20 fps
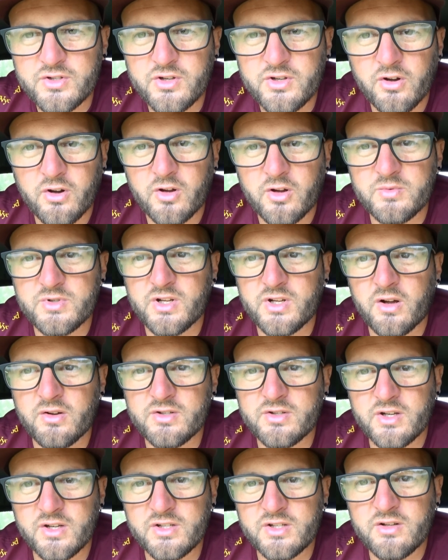
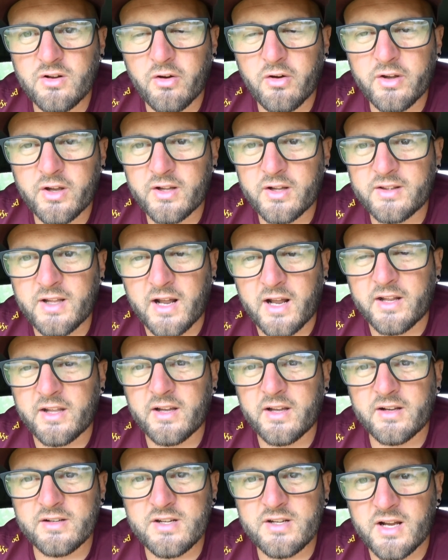circumstances like
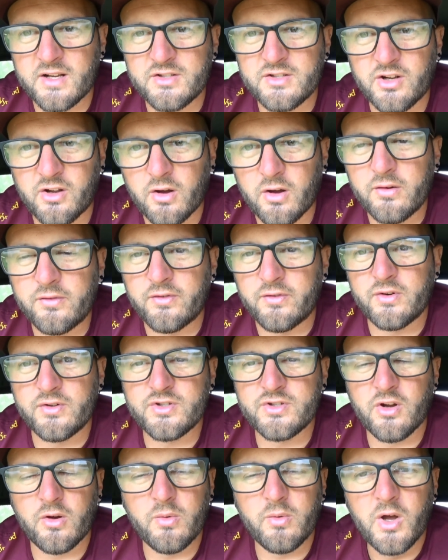Danny has had to go through.
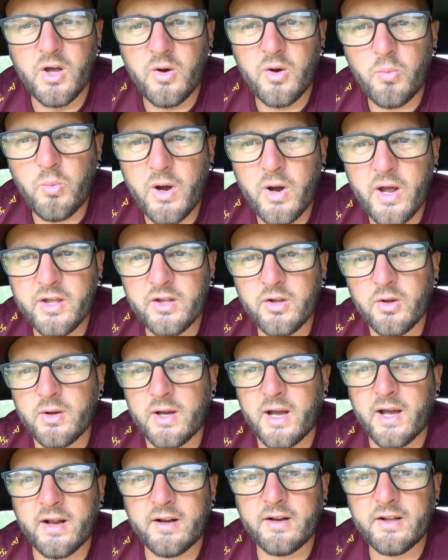So where you
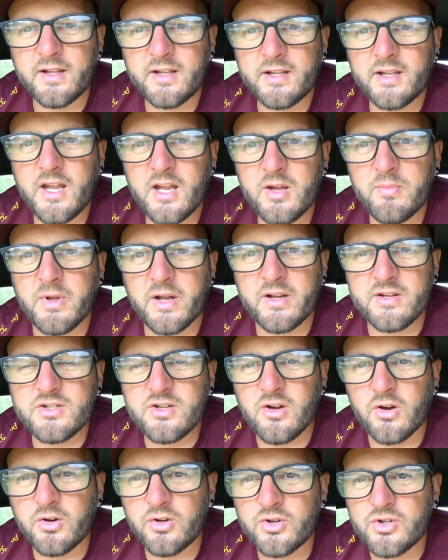can, keep that
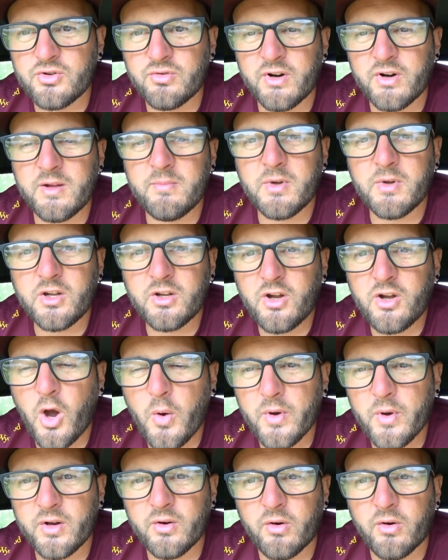sunscreen
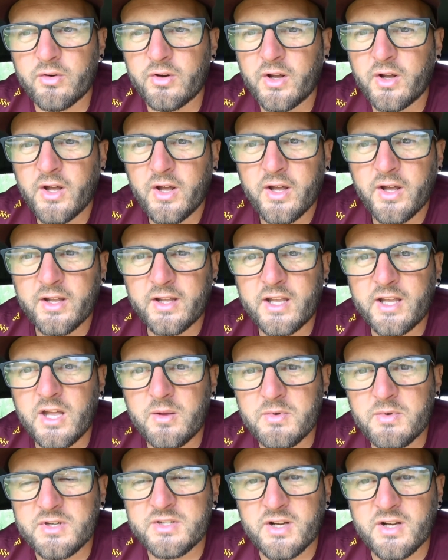going on and
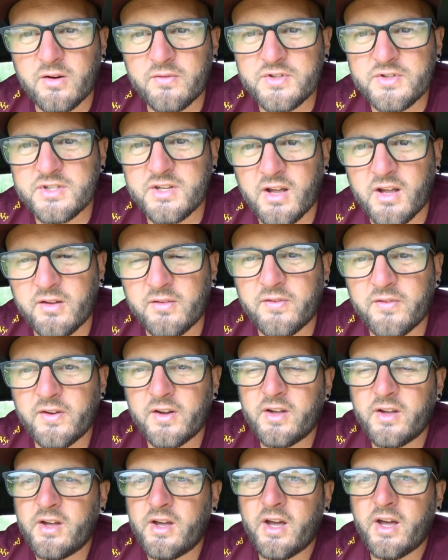keep yourself safe.
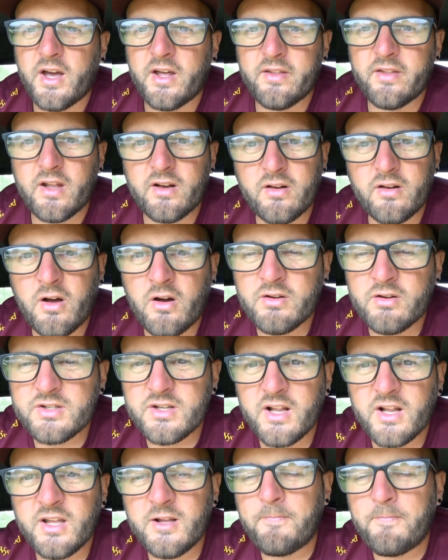And then
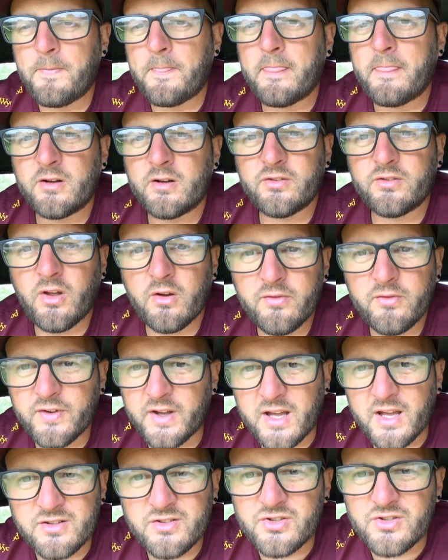lastly, don't
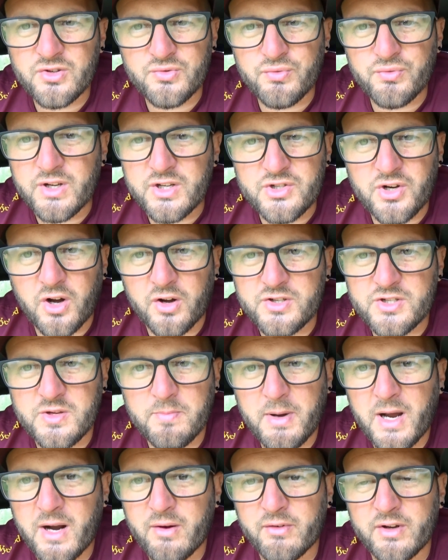forget to just recharge
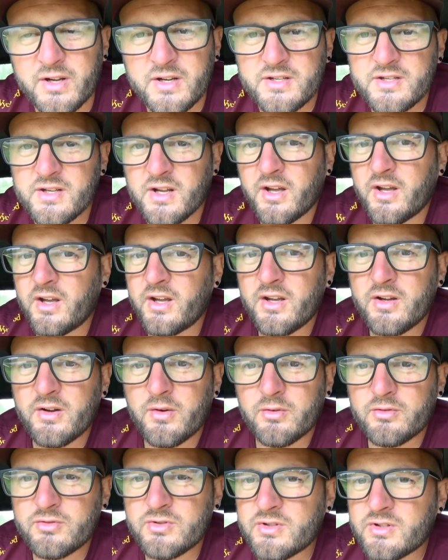the batteries.
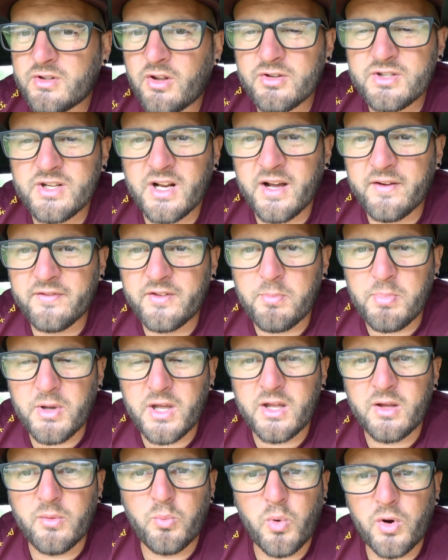It doesn't have to
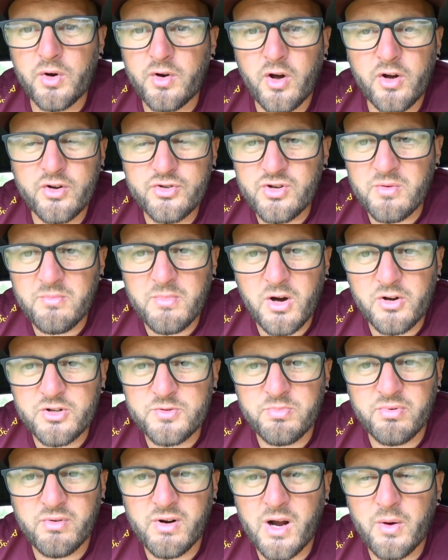be 100
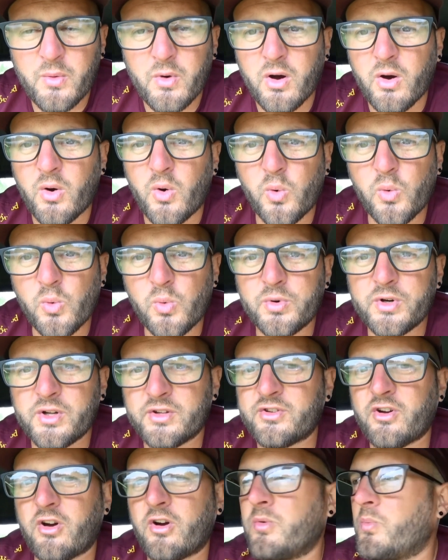miles per hour all the
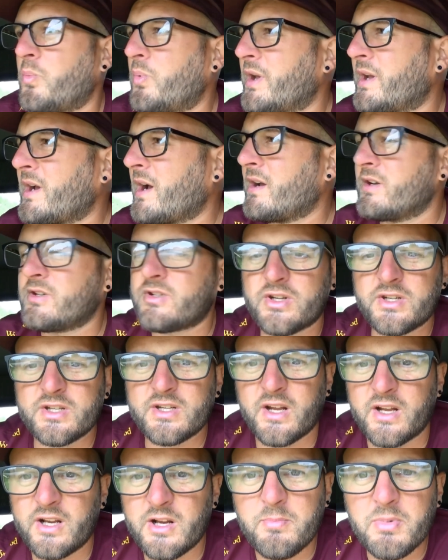time. We can just
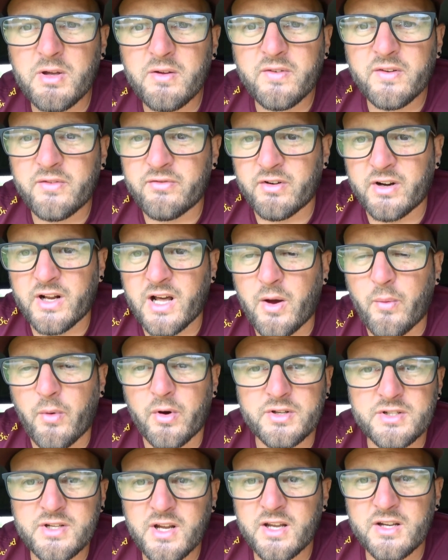sit in the bivvy for an
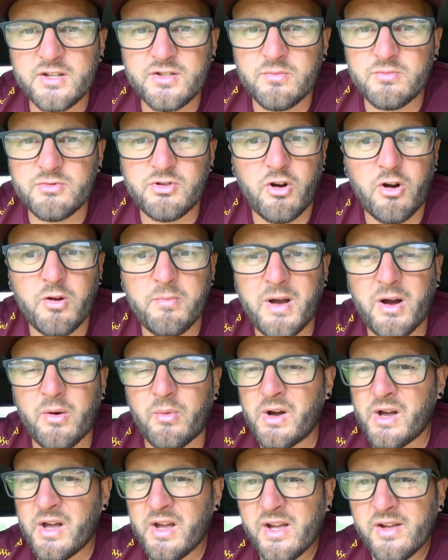hour, take some time
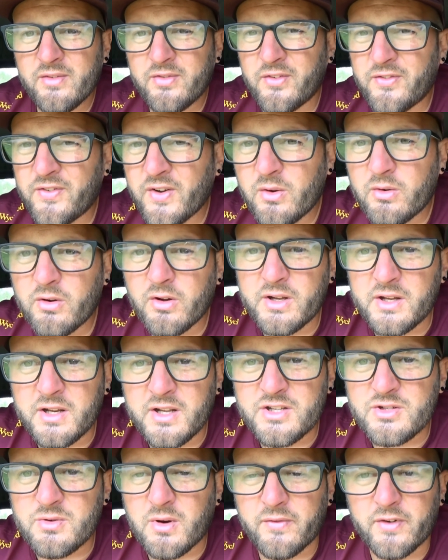out. If you feel like you
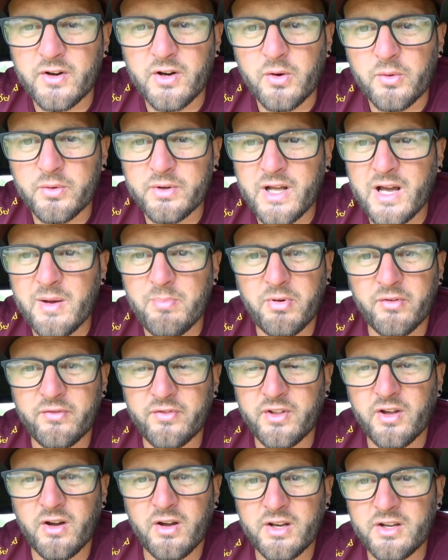need to have a little nap
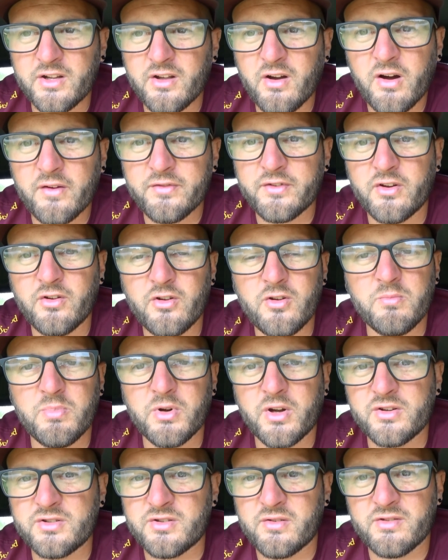in the afternoon
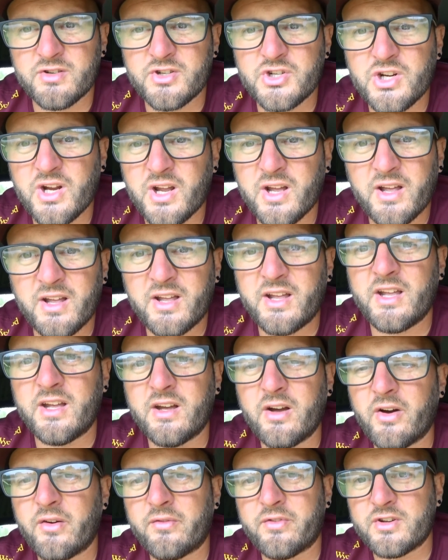because of the sheer
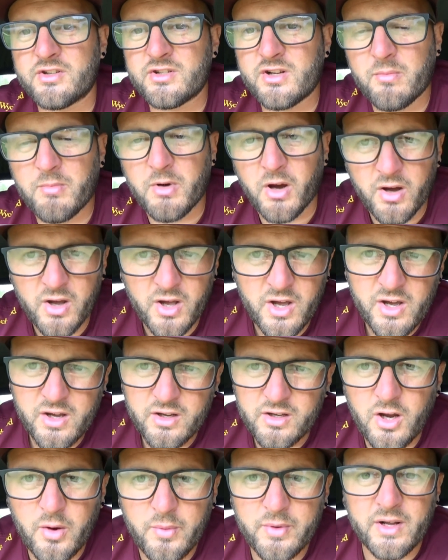heat of the summer,
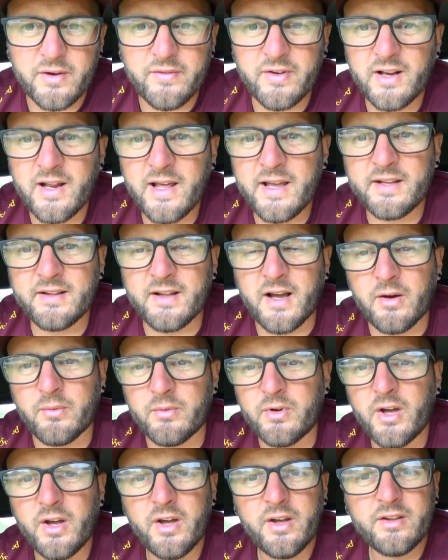go and have a lay
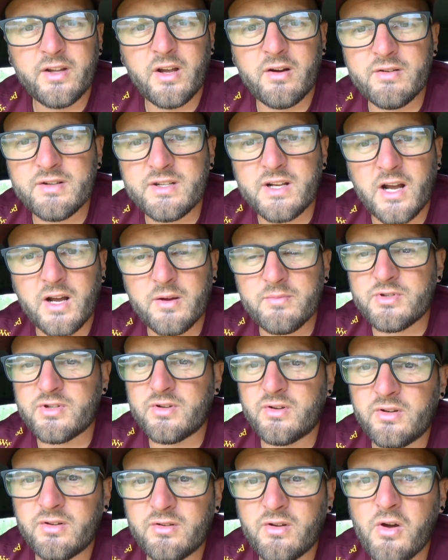down. There is
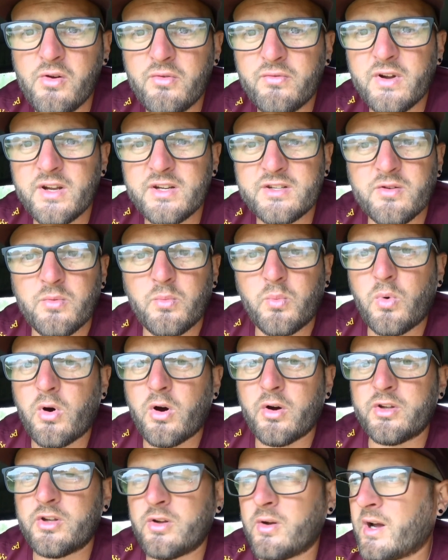absolutely no reason
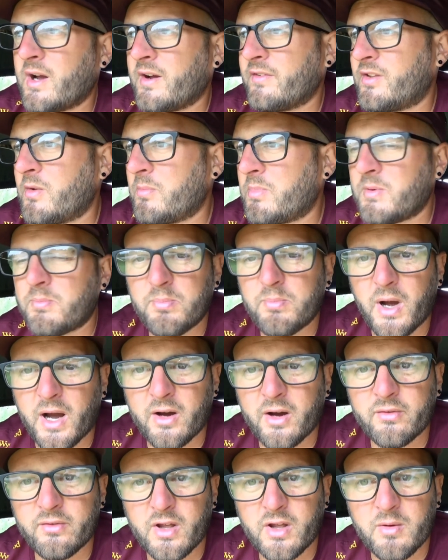why you have to be
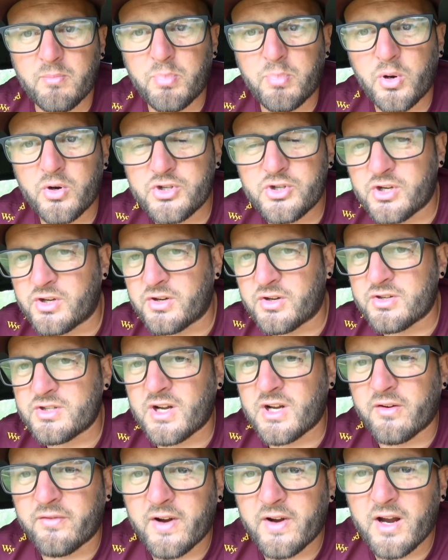out there pushing
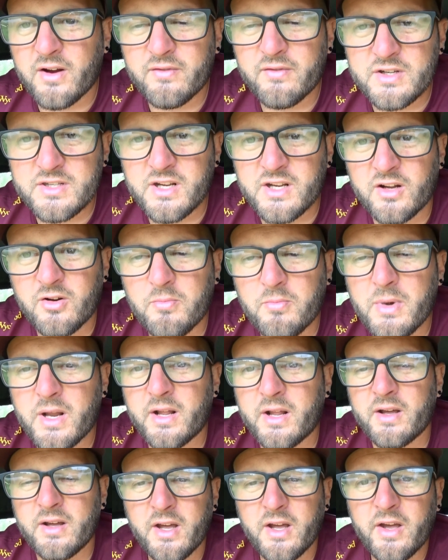yourself every single
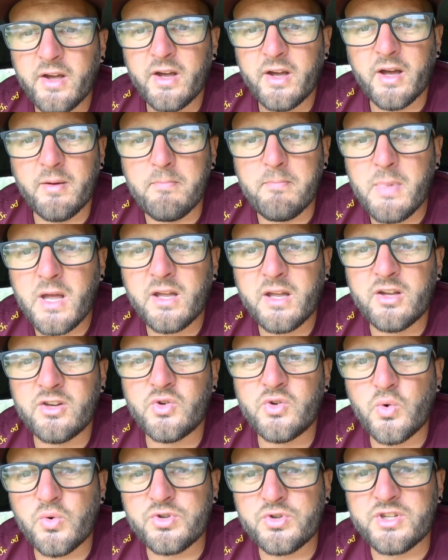minute and
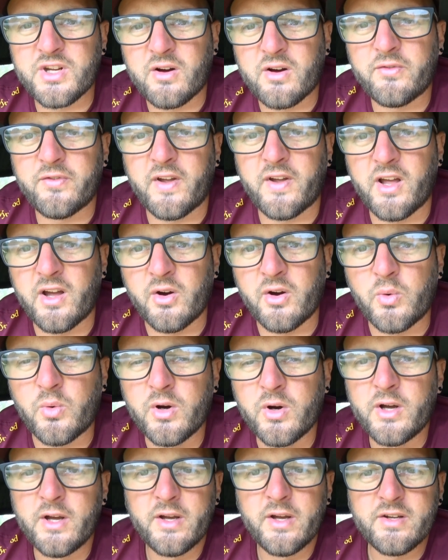making yourself ill.
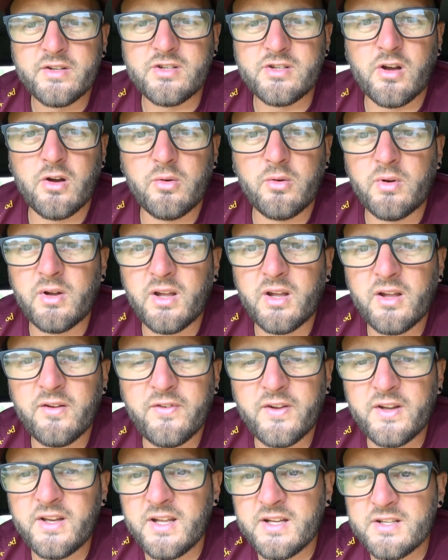So
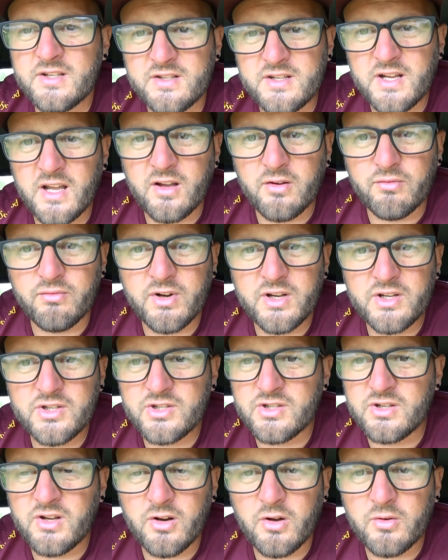if you need to take
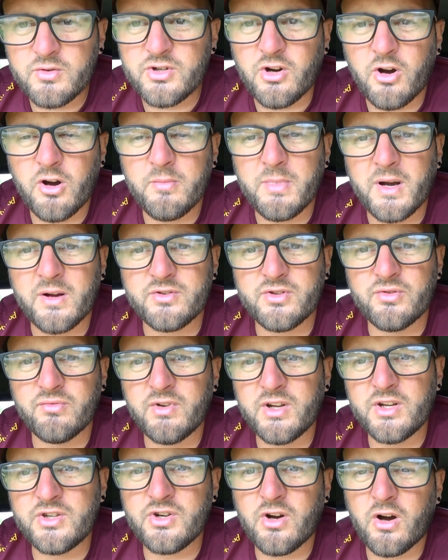a time out to
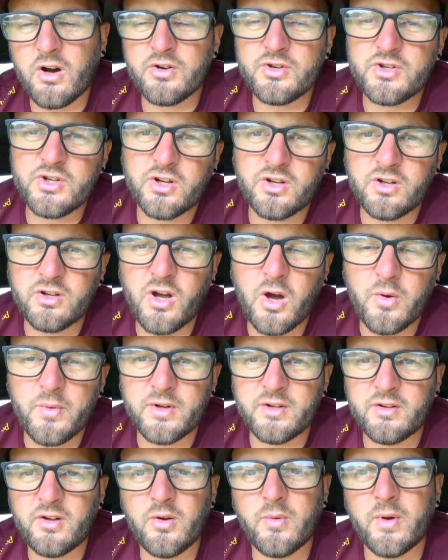recharge, go
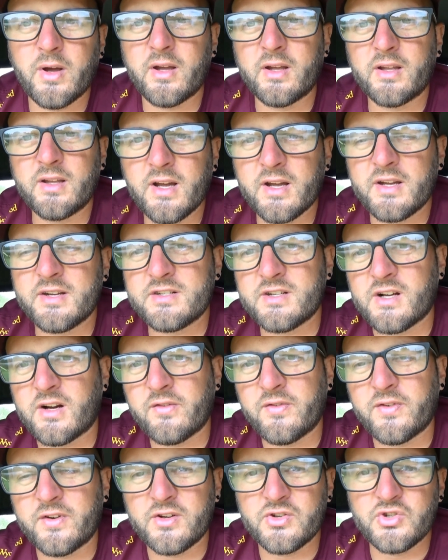and do it. Get
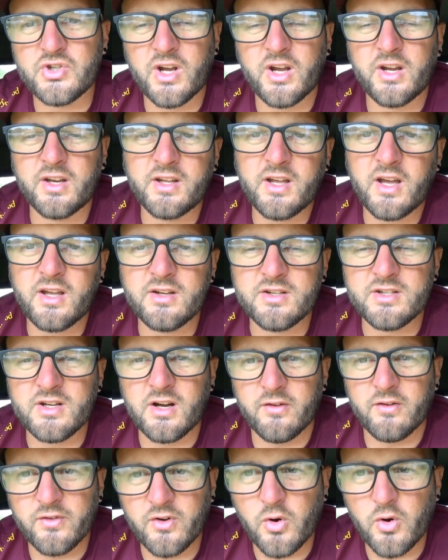yourself in the shade, get
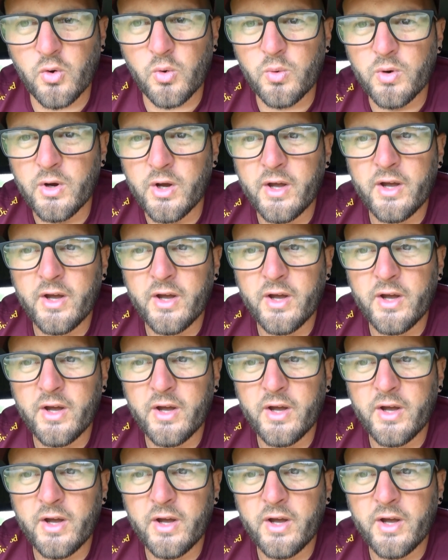yourself cool,